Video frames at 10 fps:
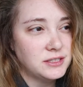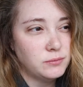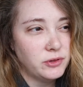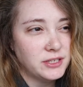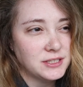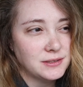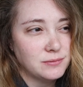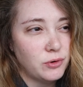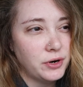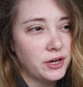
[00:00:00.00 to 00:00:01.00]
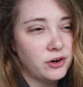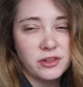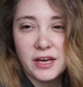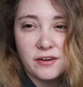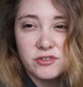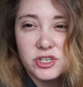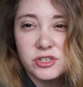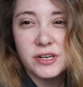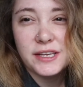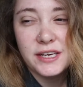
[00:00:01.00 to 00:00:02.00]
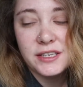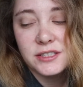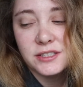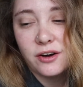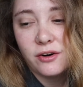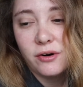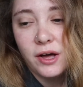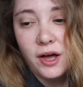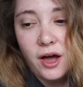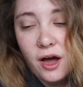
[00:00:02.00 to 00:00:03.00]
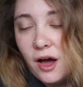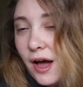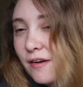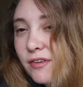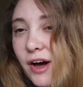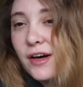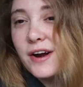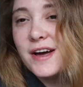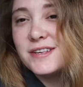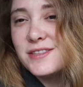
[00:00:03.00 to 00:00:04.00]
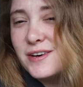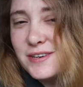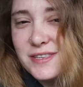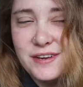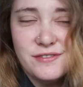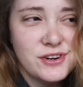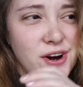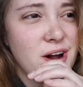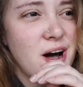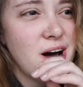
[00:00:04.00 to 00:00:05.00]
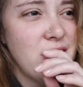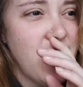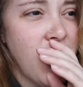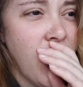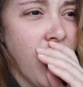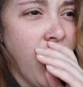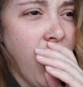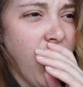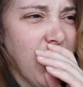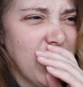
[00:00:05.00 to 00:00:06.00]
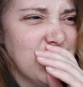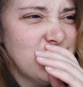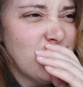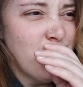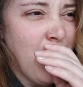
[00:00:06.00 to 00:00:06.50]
this morning, early afternoon I think, so I've got a nice long sleeve shirt on and some